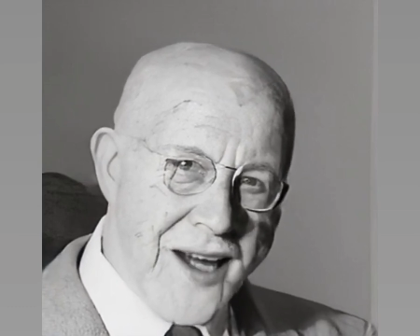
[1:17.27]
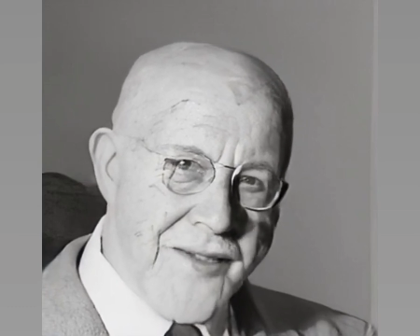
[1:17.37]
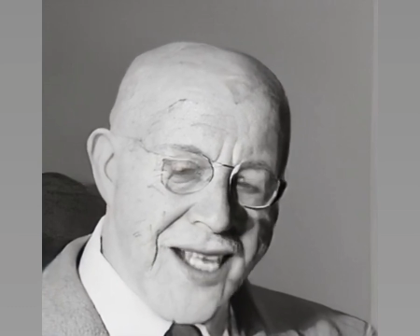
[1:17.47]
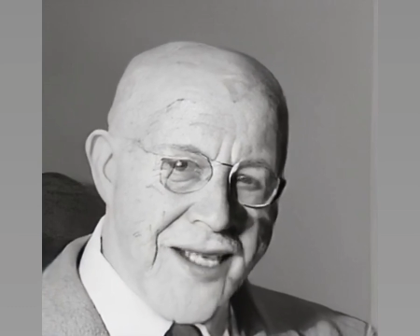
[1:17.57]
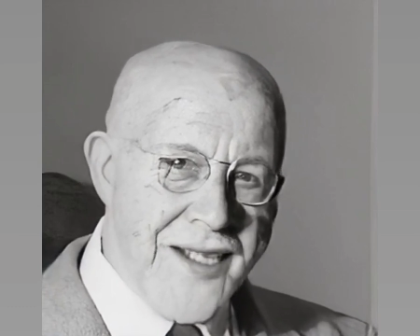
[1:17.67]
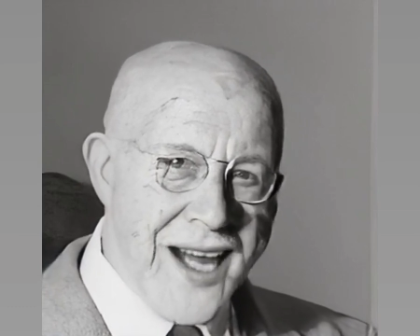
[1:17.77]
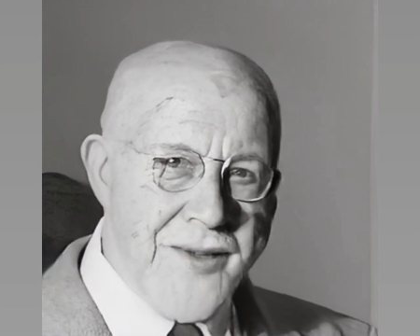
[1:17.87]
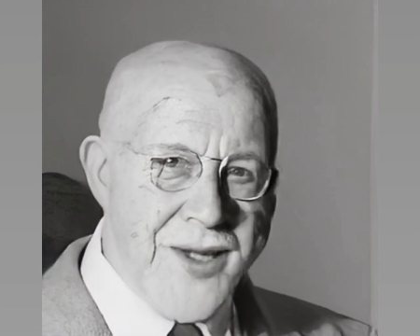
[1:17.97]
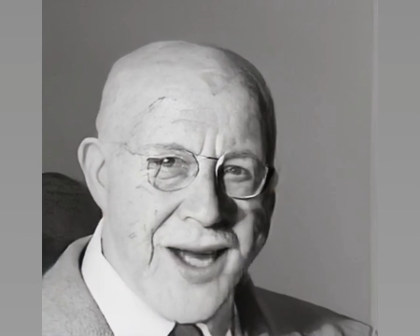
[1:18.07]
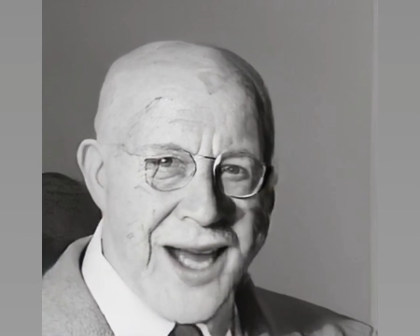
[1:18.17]
Gravity
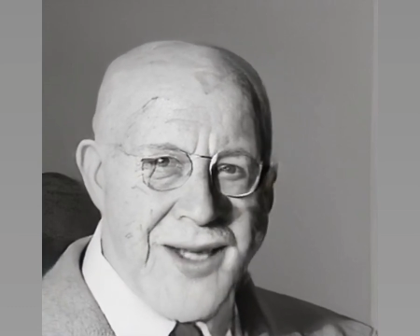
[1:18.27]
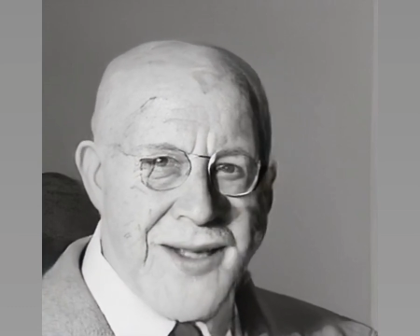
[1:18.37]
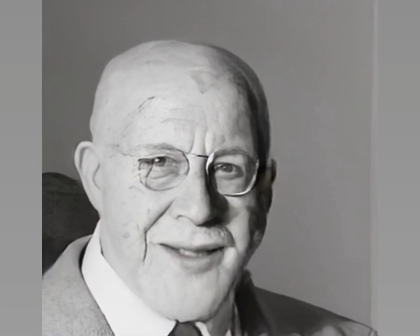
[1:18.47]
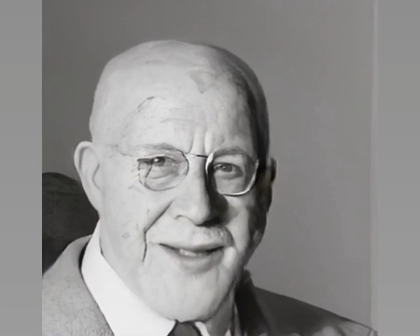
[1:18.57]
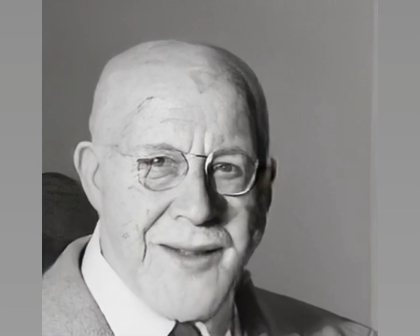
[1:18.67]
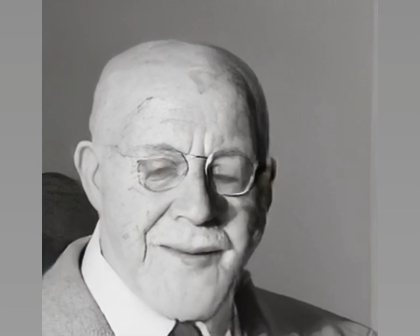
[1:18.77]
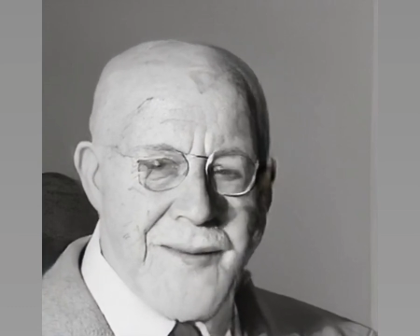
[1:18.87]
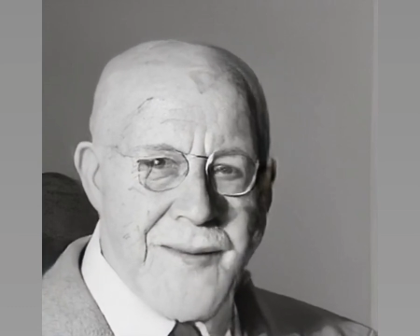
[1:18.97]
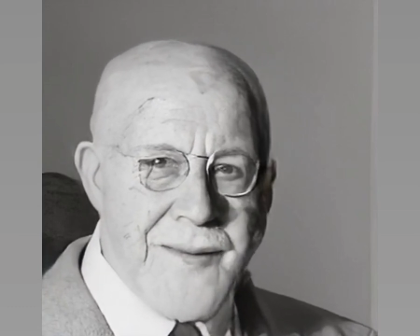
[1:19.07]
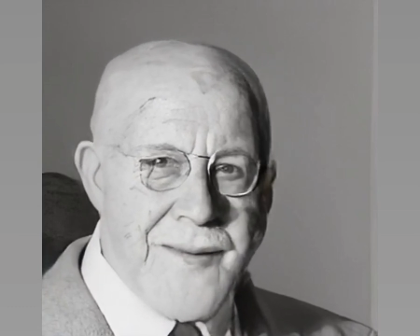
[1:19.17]
never changes.
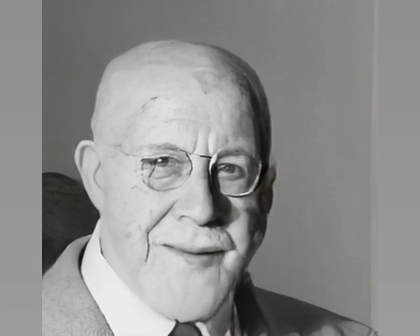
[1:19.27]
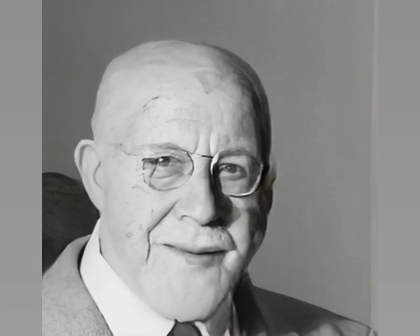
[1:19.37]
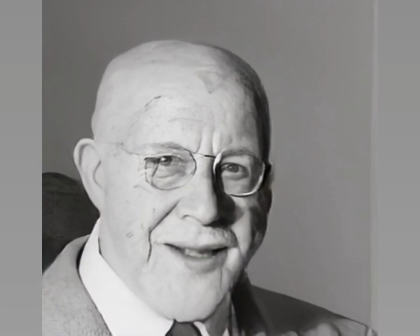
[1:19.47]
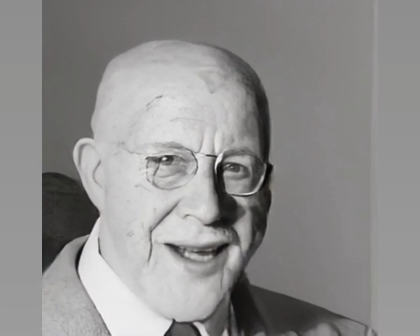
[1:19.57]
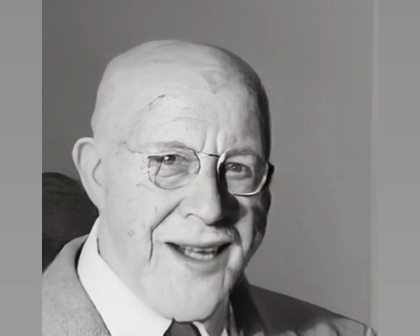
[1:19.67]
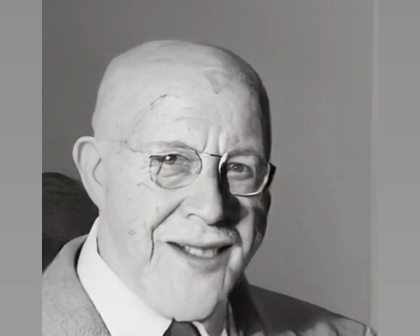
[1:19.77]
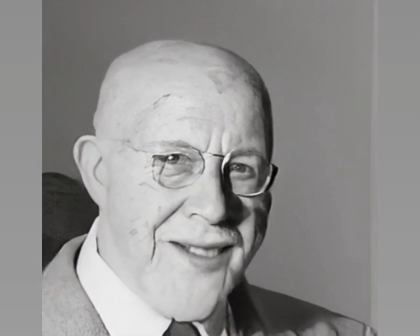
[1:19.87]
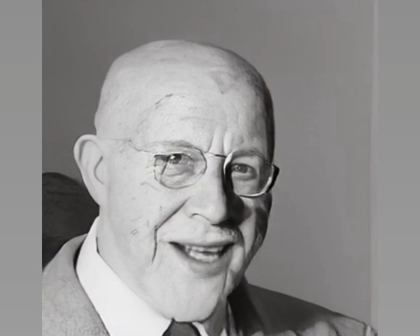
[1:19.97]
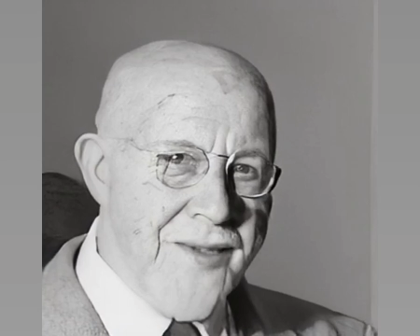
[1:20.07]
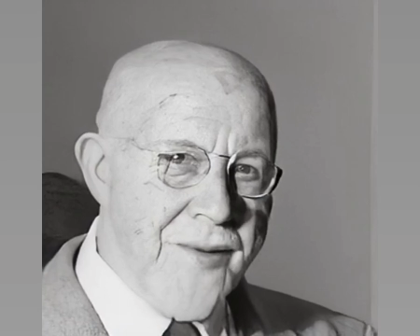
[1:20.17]
It
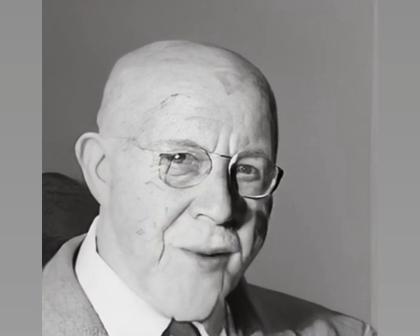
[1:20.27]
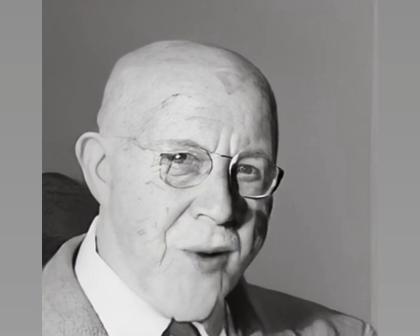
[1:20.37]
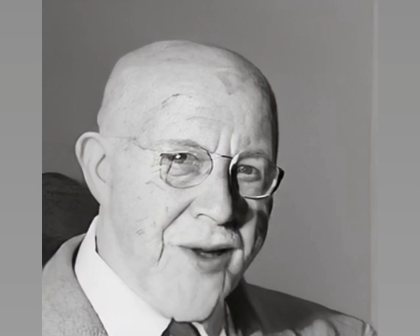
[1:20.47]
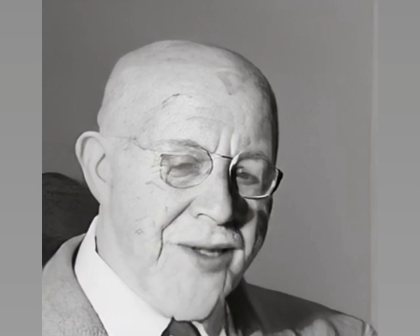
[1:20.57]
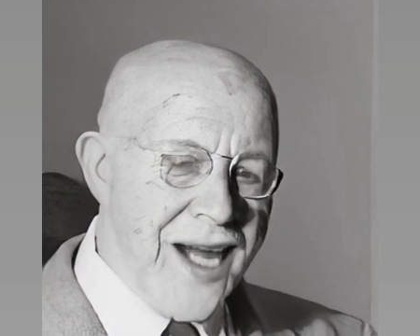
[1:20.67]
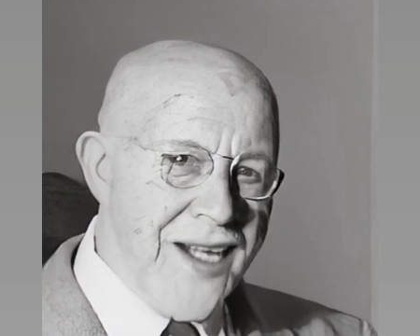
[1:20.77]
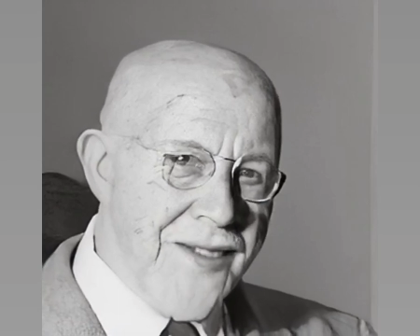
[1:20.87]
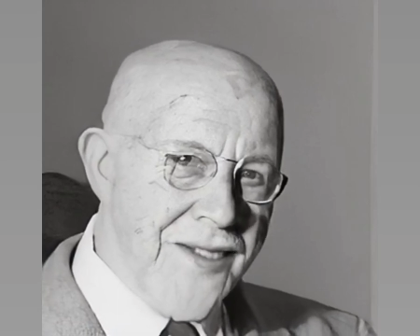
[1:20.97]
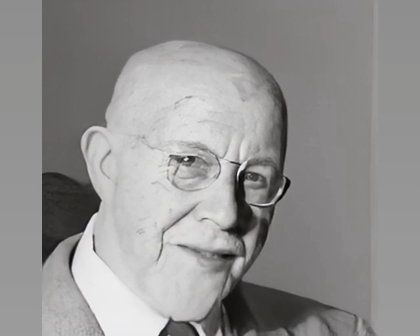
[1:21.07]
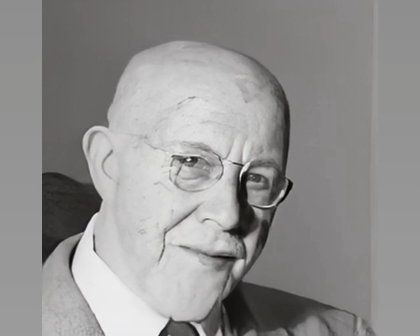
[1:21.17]
is never more or
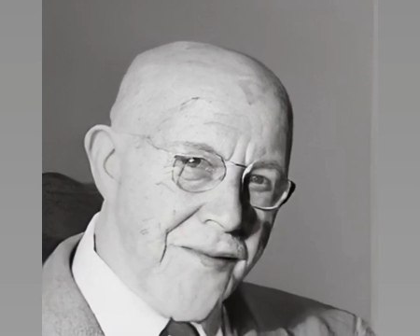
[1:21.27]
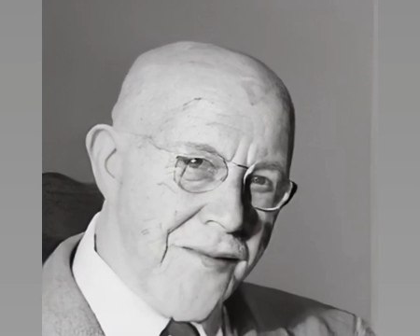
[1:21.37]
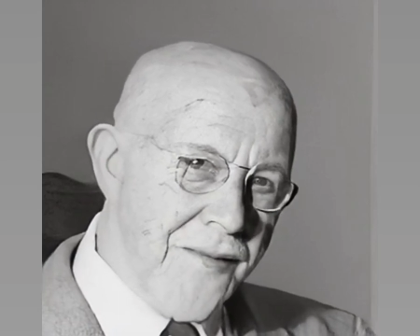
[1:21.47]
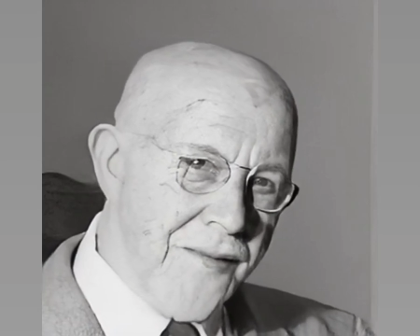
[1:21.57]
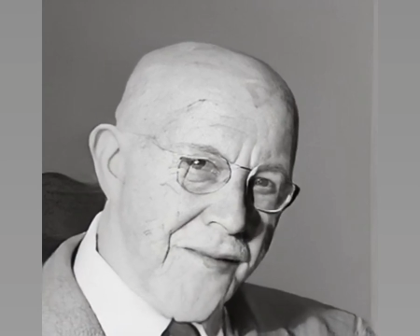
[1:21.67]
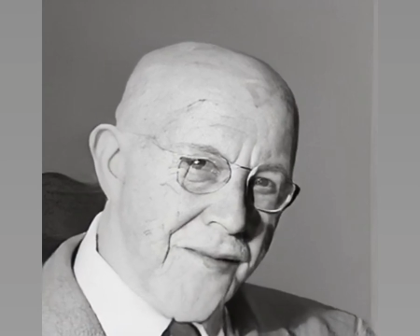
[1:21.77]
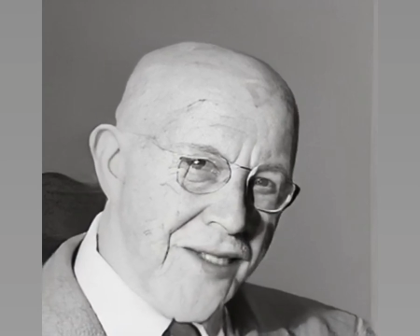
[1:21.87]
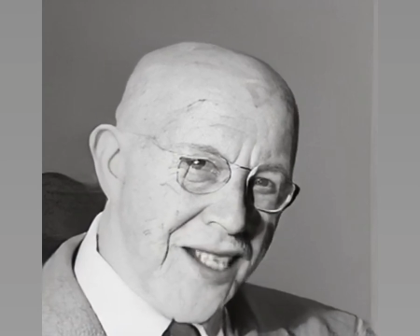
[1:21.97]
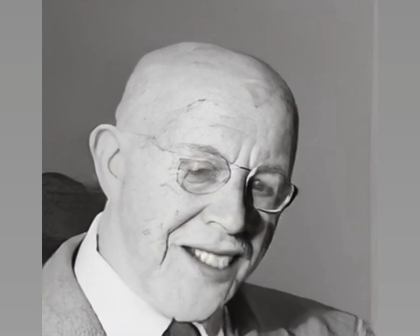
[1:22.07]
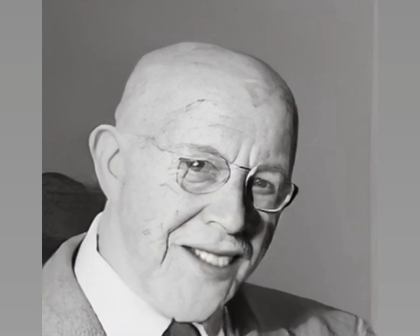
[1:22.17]
less.
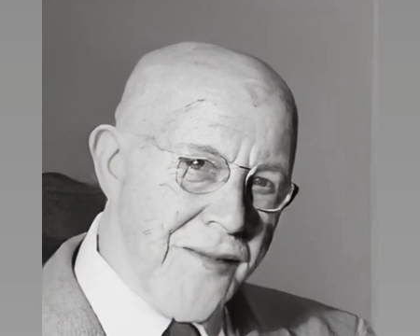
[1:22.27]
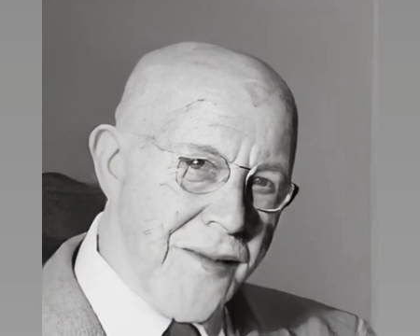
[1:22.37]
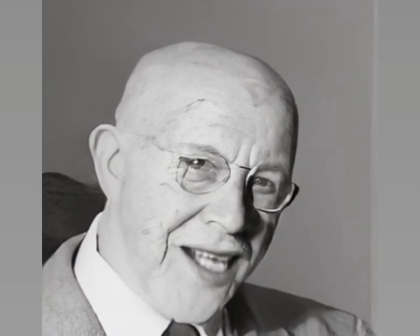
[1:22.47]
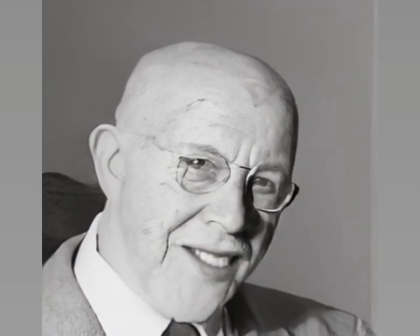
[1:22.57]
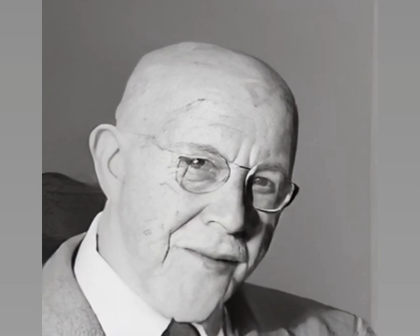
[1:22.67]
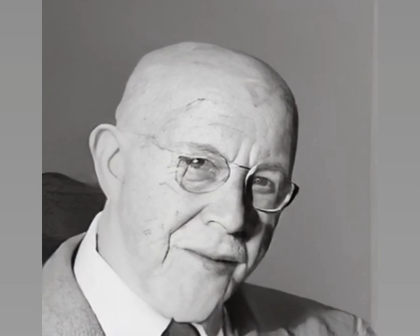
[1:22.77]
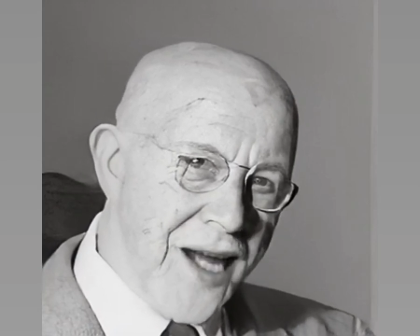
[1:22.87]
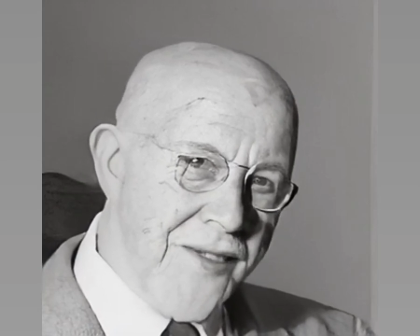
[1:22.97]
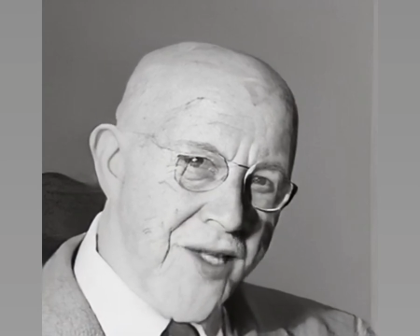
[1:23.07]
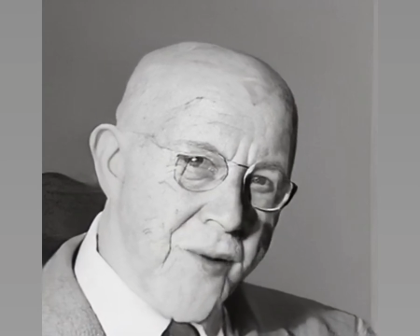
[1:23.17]
It is
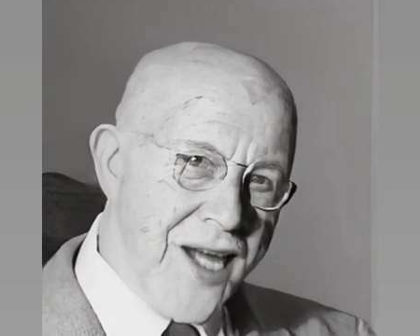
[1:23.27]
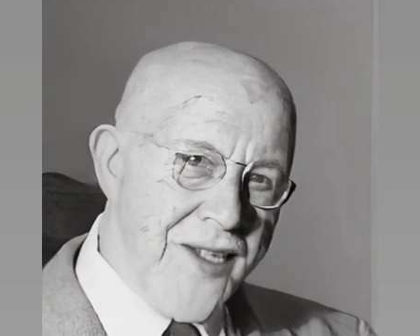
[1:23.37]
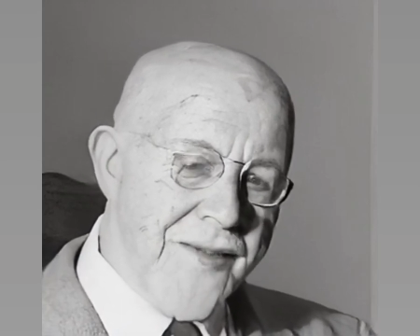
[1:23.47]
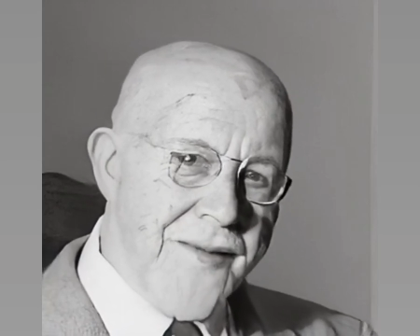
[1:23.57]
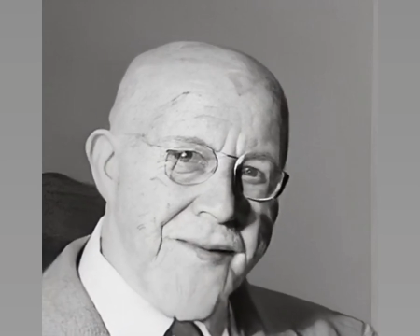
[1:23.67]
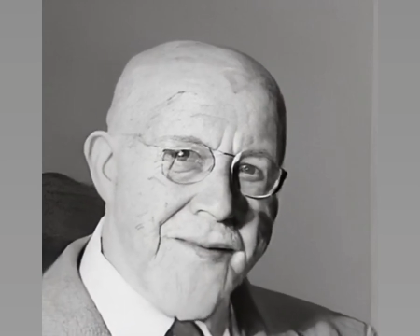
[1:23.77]
maximum everywhere.